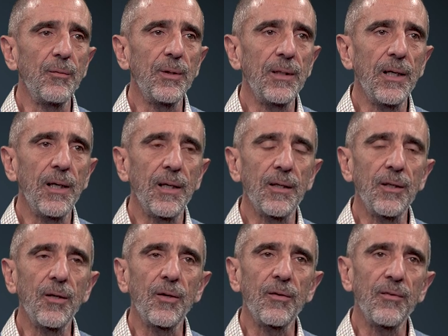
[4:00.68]
with uh,
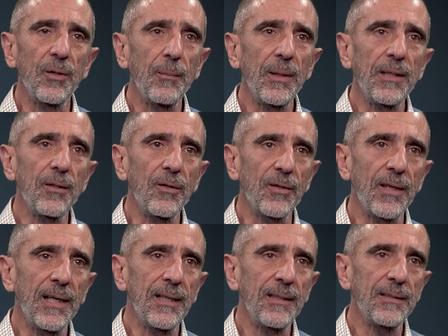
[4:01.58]
non-governmental
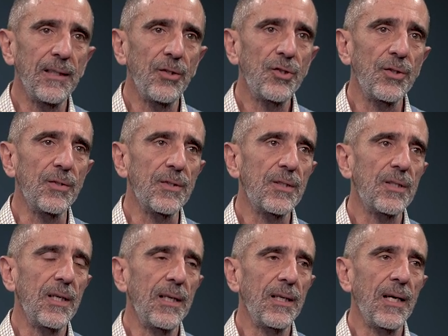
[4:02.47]

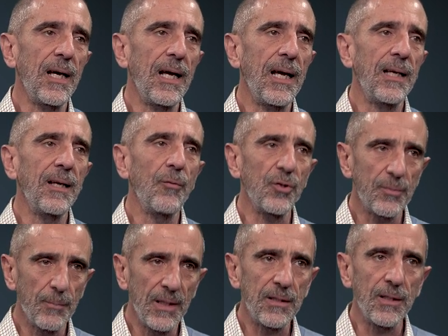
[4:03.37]
organizations, and, uh, and I
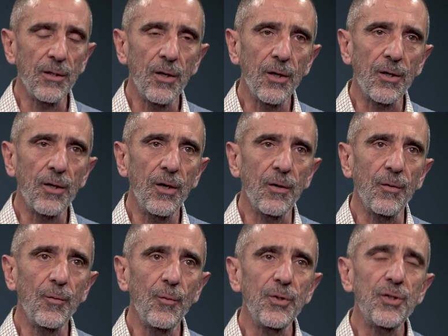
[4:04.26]
was based in Hong
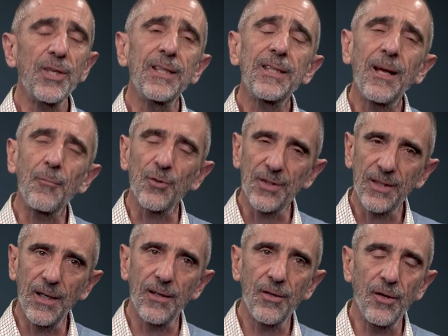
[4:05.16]
Kong, which at the time was
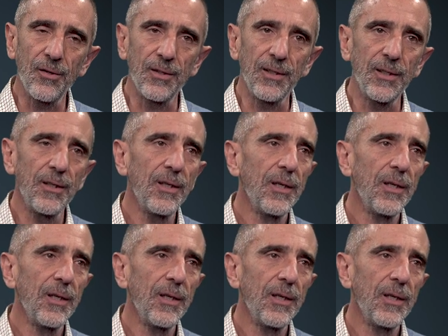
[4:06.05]
still a colony.